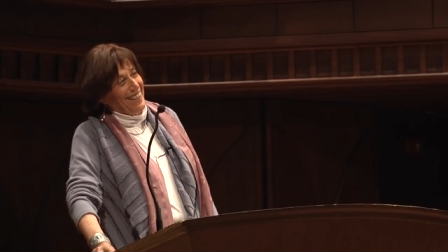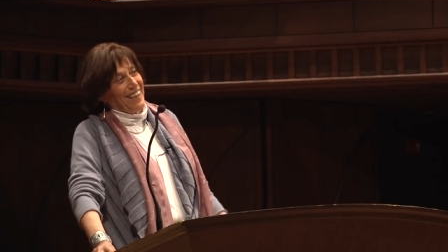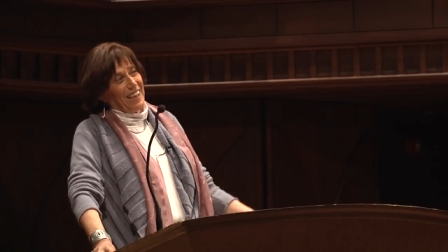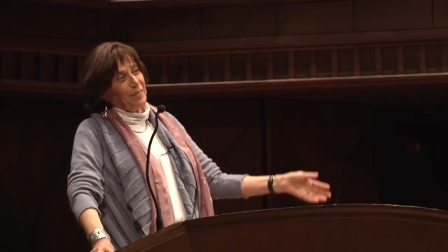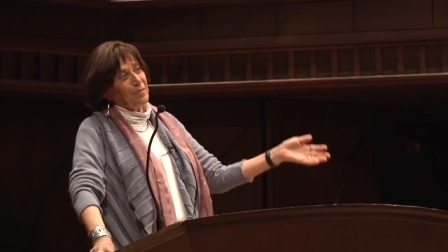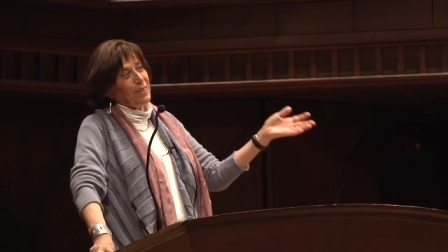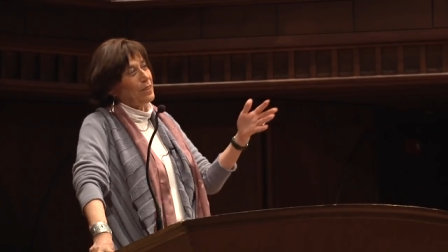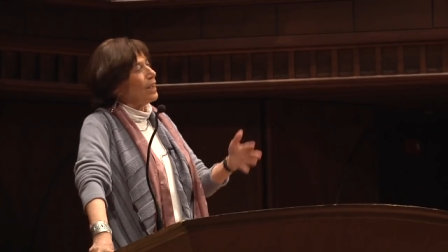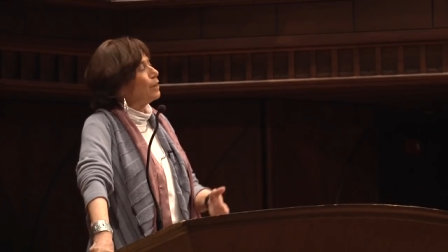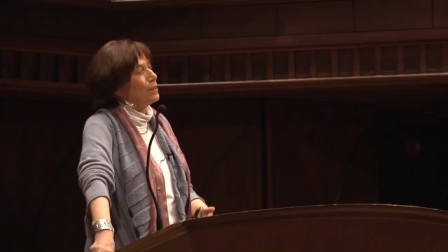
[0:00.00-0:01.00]
Um,
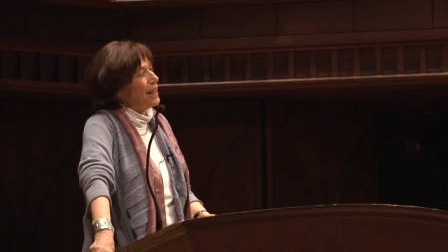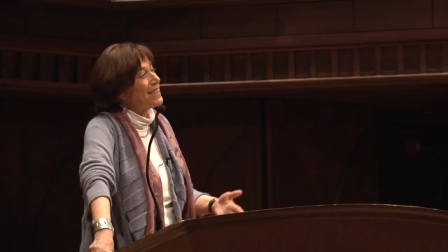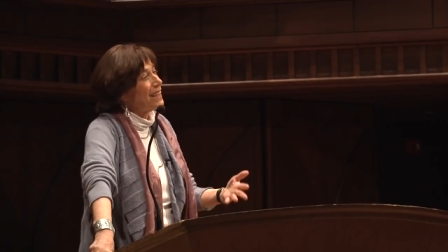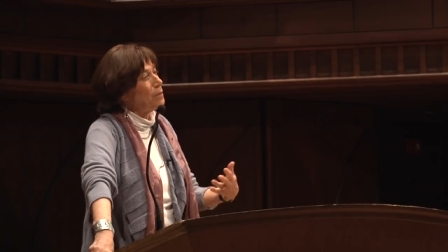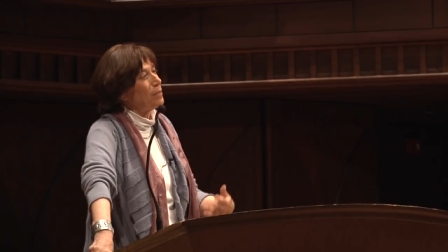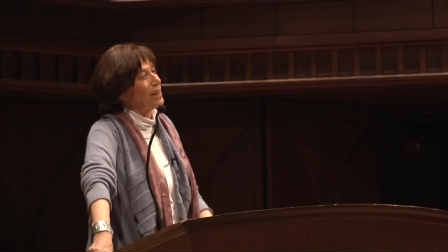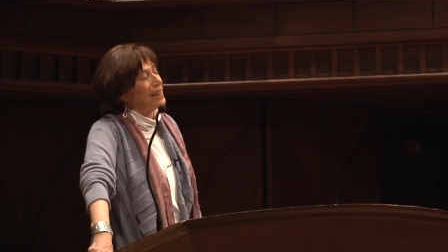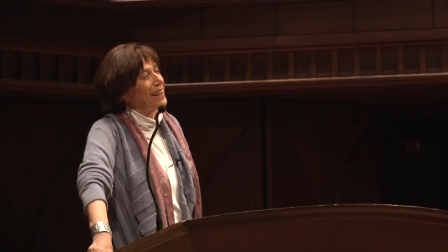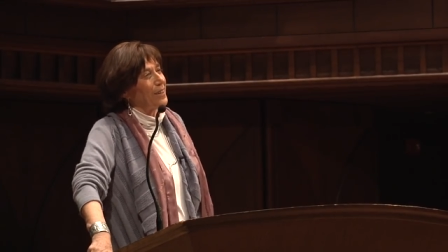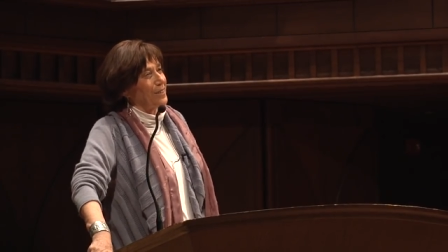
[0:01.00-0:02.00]
less than a month
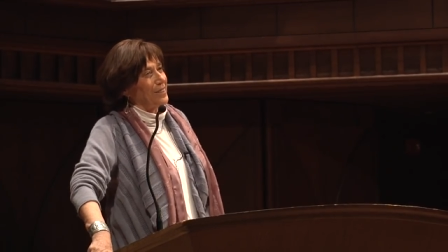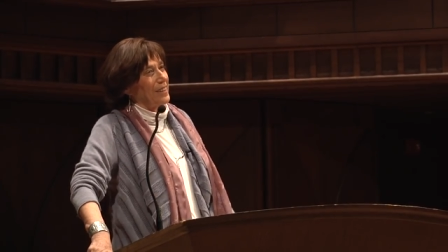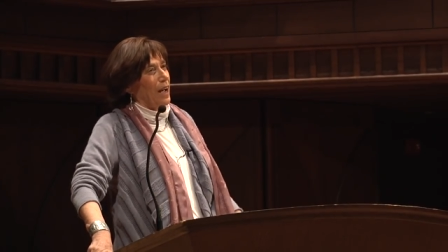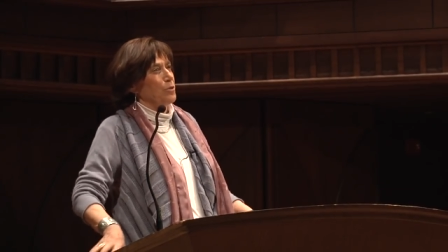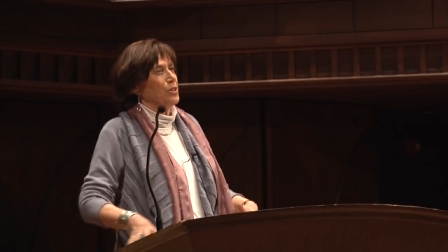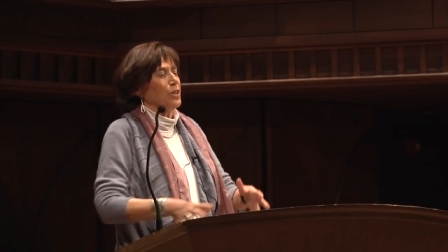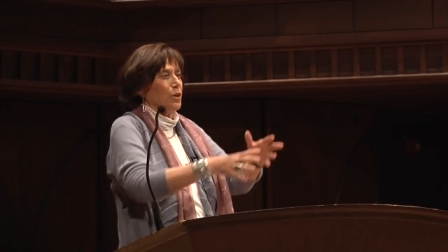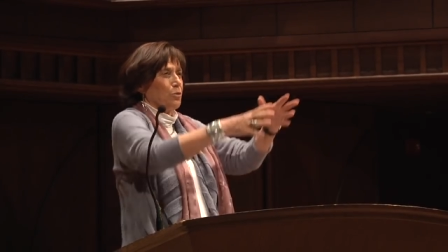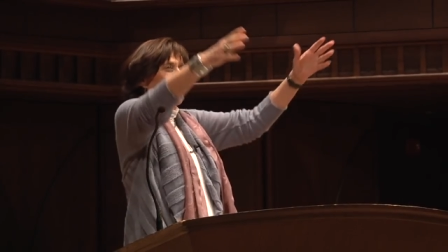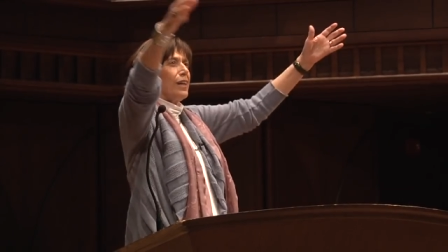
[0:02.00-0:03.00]
later, I was in the
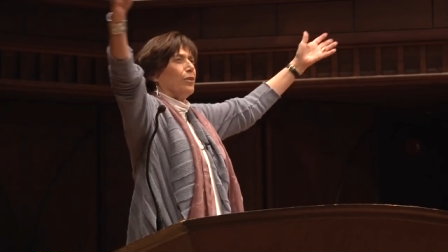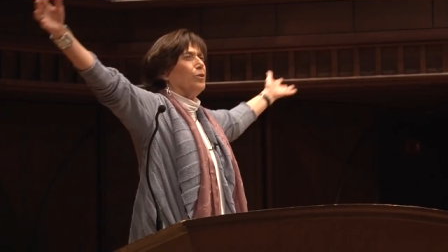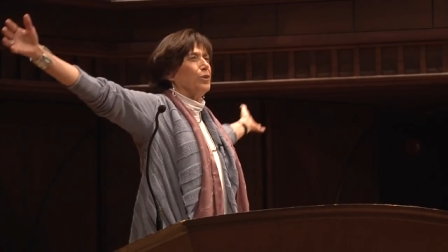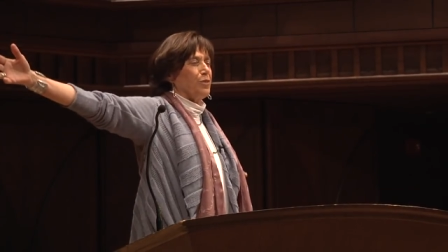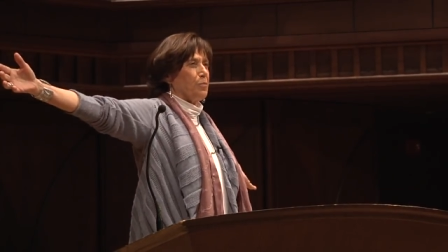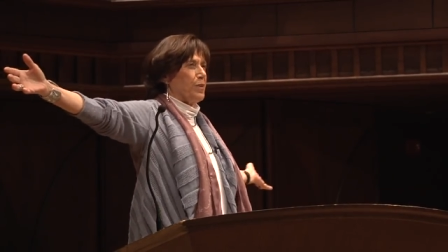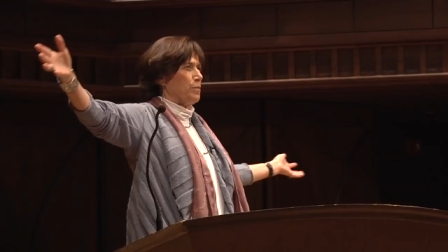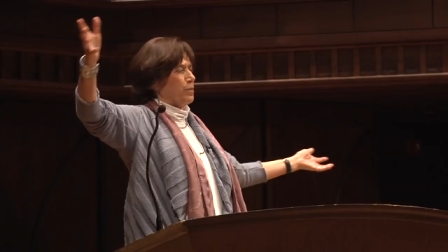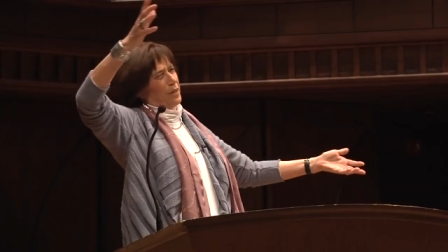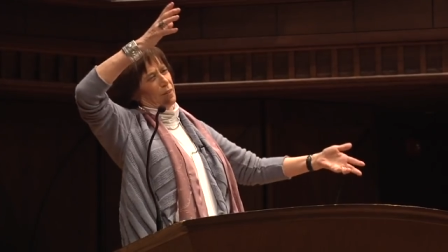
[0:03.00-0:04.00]
Great Hall of the
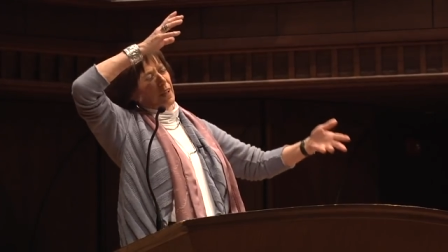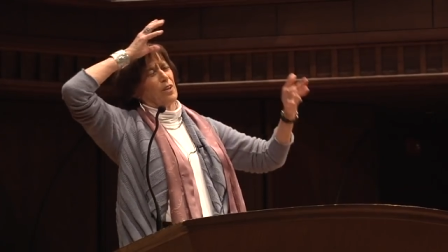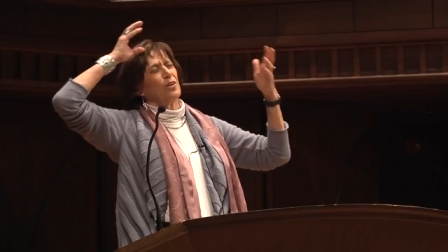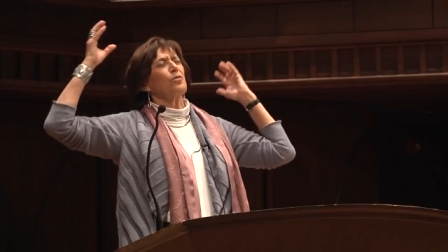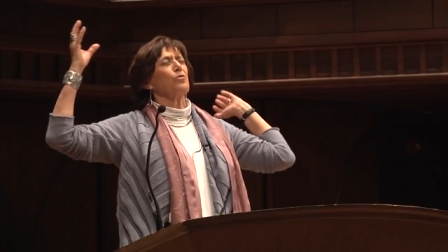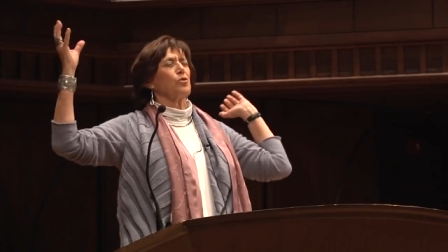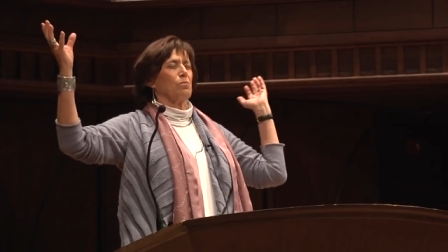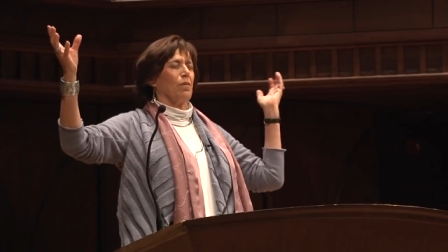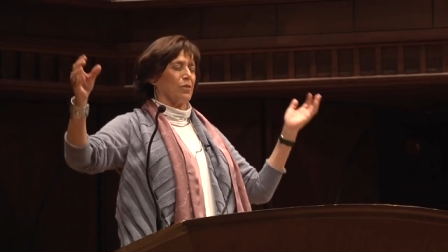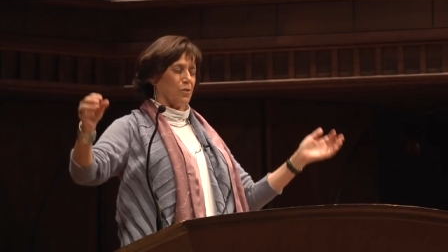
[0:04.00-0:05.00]
People, you know, that huge,
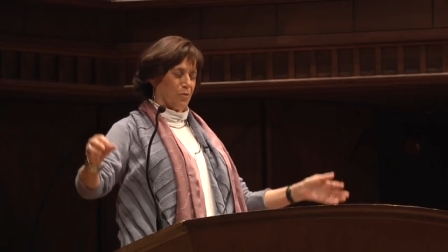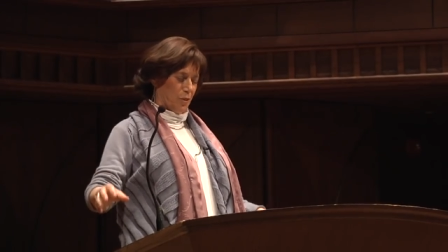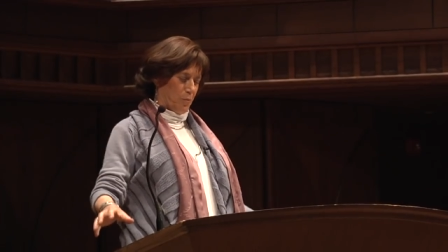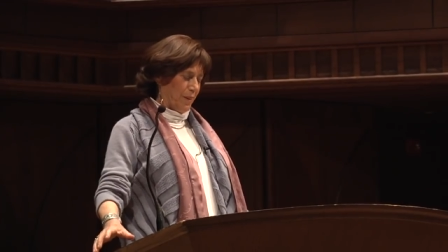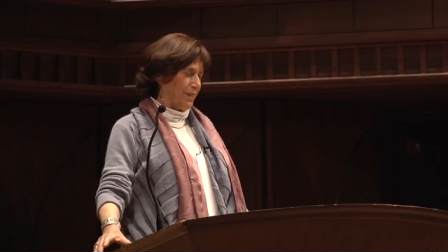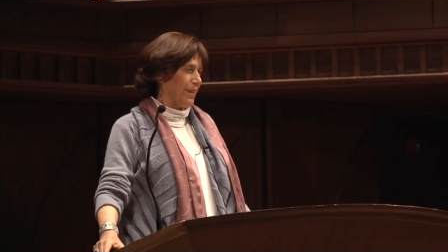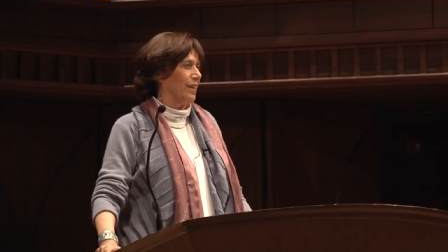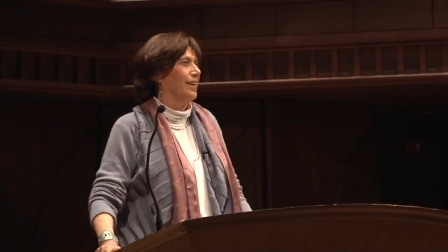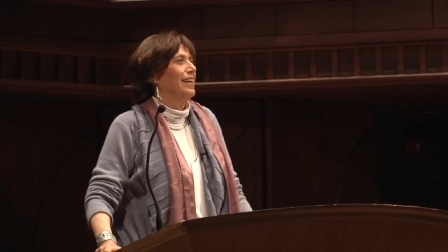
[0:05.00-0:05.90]
monstrous building,